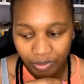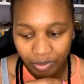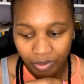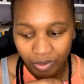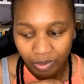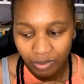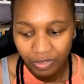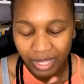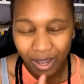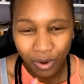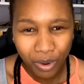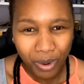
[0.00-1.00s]
There are
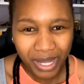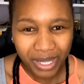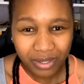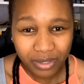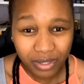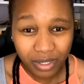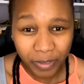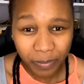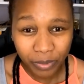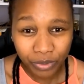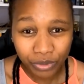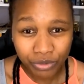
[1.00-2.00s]
oils that people
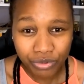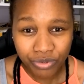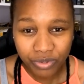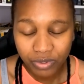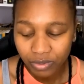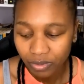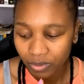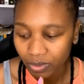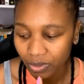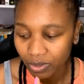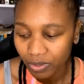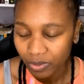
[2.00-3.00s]
use.
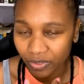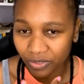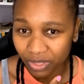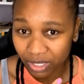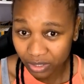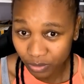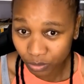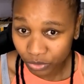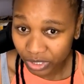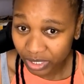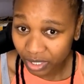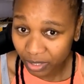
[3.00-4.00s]
There's muti
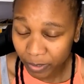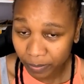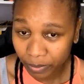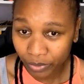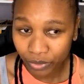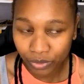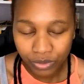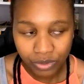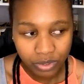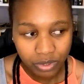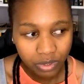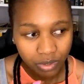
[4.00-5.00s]
that people use.
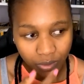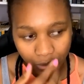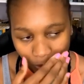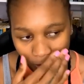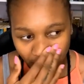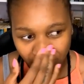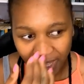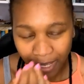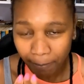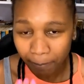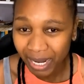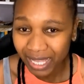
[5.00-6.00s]
There are
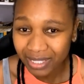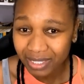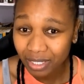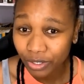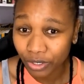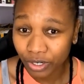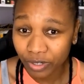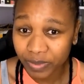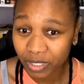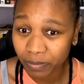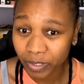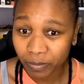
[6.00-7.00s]
plants and herbs that
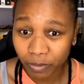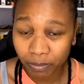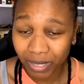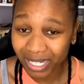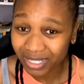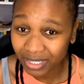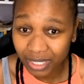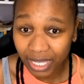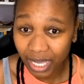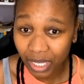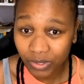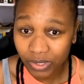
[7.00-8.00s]
people plant in their
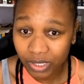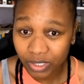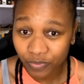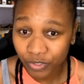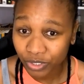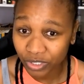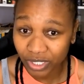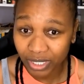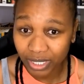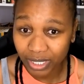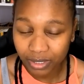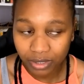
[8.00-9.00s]
houses for certain
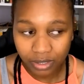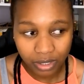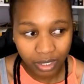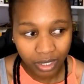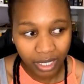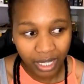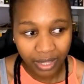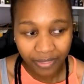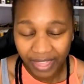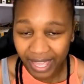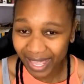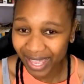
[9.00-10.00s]
things. There are
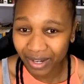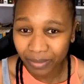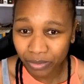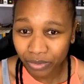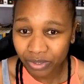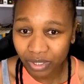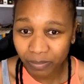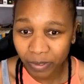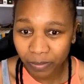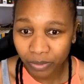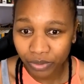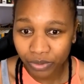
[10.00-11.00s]
animals that people
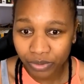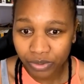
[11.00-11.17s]
use.